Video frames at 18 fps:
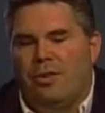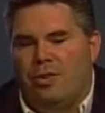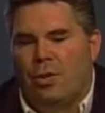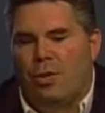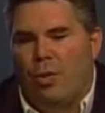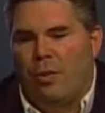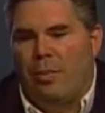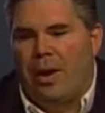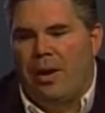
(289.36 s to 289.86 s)
to
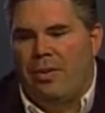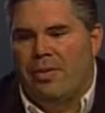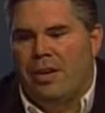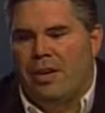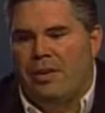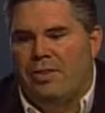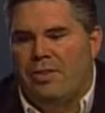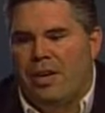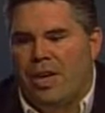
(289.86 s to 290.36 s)
go about
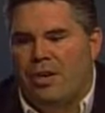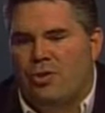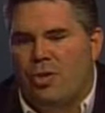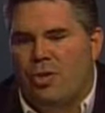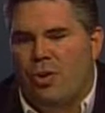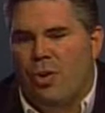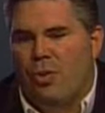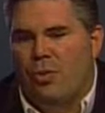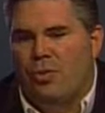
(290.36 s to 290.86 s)
that is to
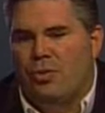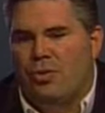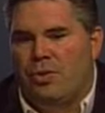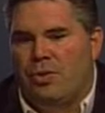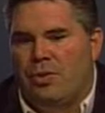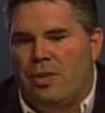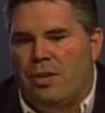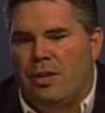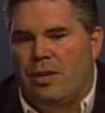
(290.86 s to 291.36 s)
actually go
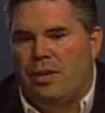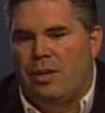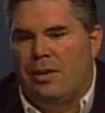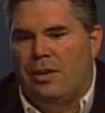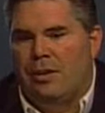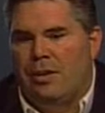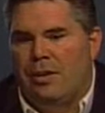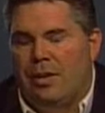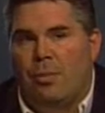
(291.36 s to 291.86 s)
to
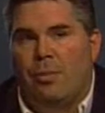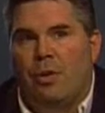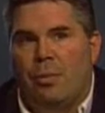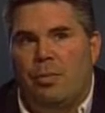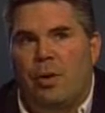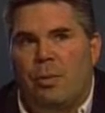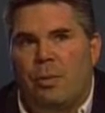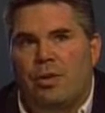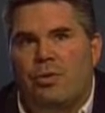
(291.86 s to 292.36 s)
the Liberty
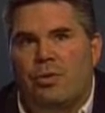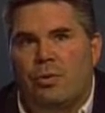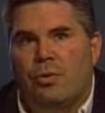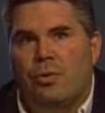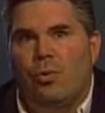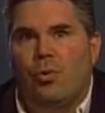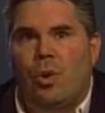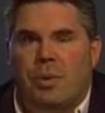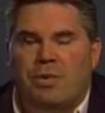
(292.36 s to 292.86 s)
Public
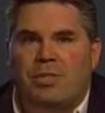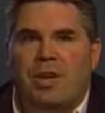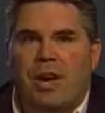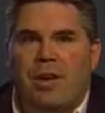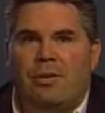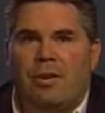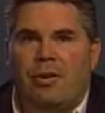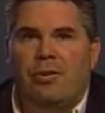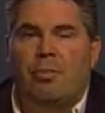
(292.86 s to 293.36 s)
School
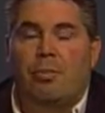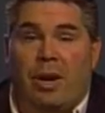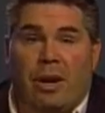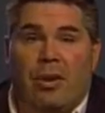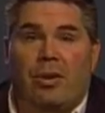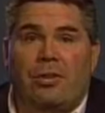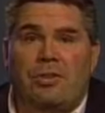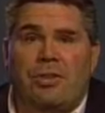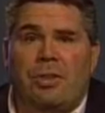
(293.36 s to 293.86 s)
website under
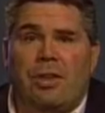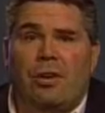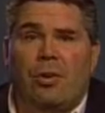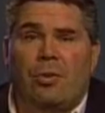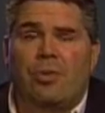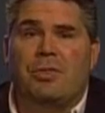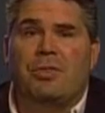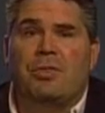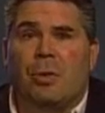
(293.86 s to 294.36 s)
Parents, and then
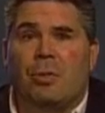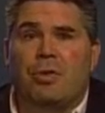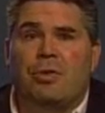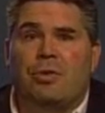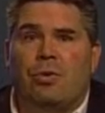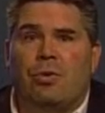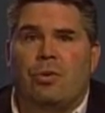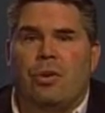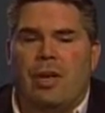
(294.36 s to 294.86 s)
go to Summer
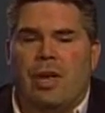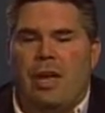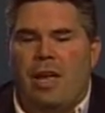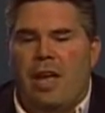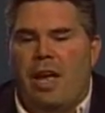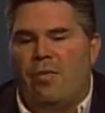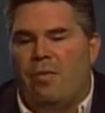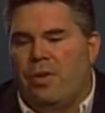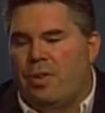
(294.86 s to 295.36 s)
School.
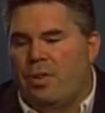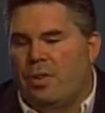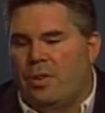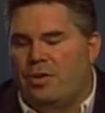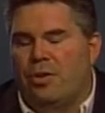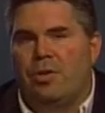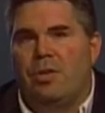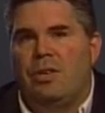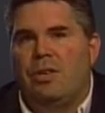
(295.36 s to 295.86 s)
Everything
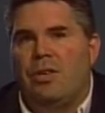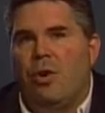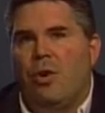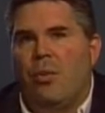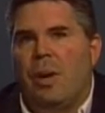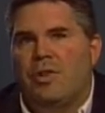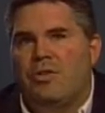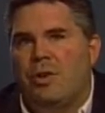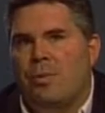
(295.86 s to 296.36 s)
that you need to know
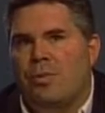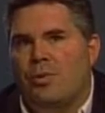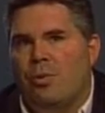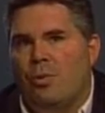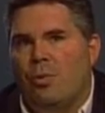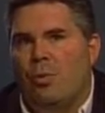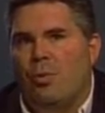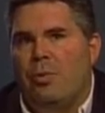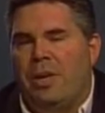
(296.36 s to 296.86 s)
about Summer
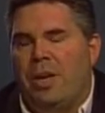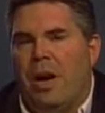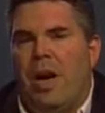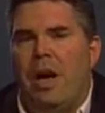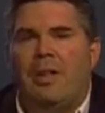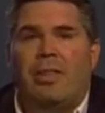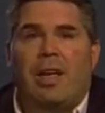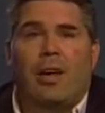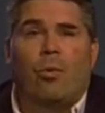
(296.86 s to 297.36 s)
School will be
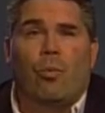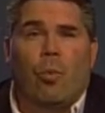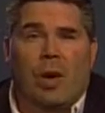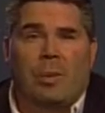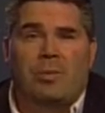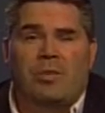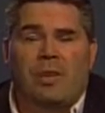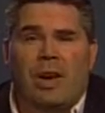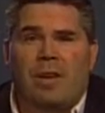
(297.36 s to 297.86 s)
on that
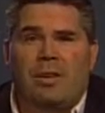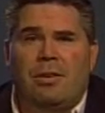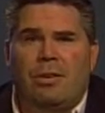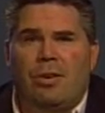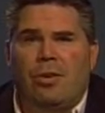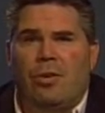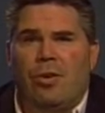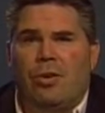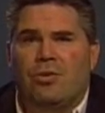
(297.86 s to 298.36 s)
website.
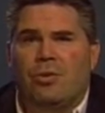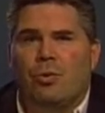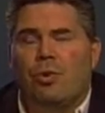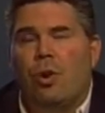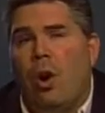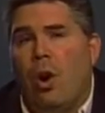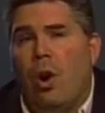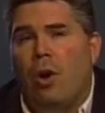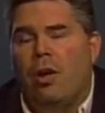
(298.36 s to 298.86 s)
You can also
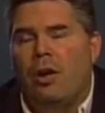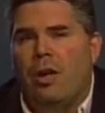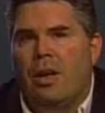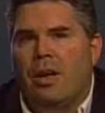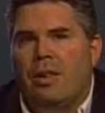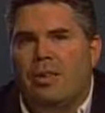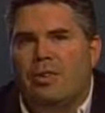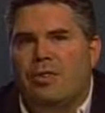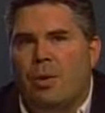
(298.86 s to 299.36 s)
call
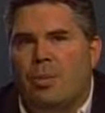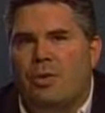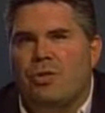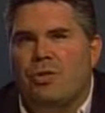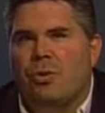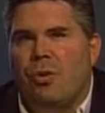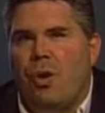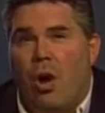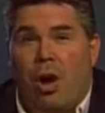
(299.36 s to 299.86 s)
the Summer
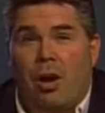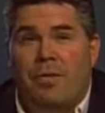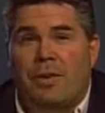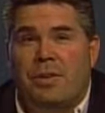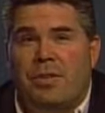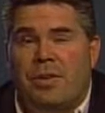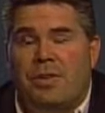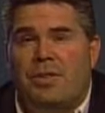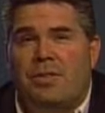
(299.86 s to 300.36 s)
School
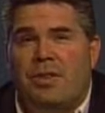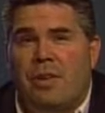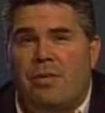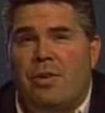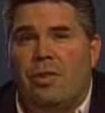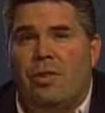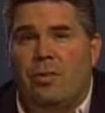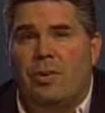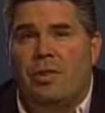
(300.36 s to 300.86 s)
office at
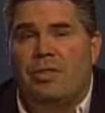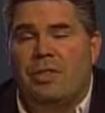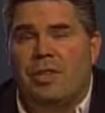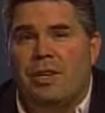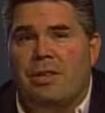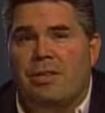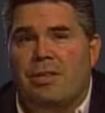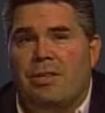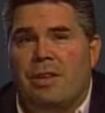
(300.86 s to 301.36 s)

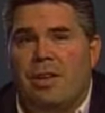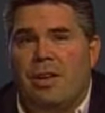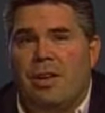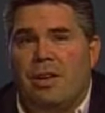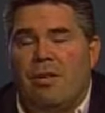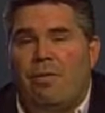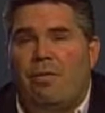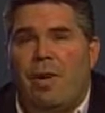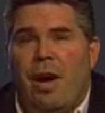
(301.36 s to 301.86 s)
736
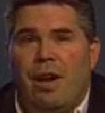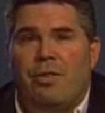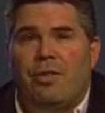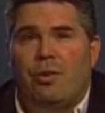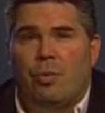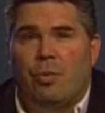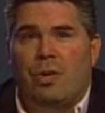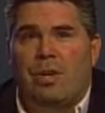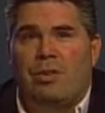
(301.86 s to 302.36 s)

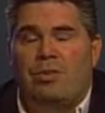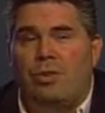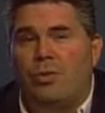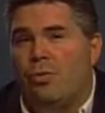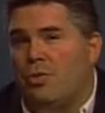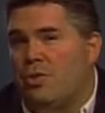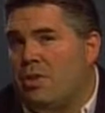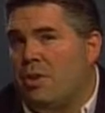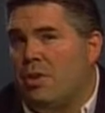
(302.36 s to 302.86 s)

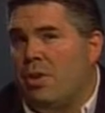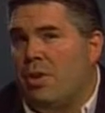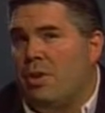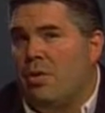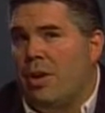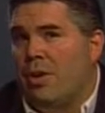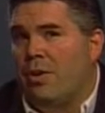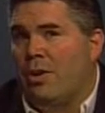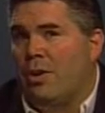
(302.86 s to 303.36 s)

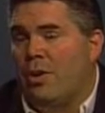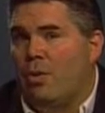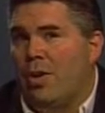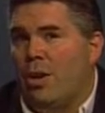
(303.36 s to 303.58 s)
5320, area code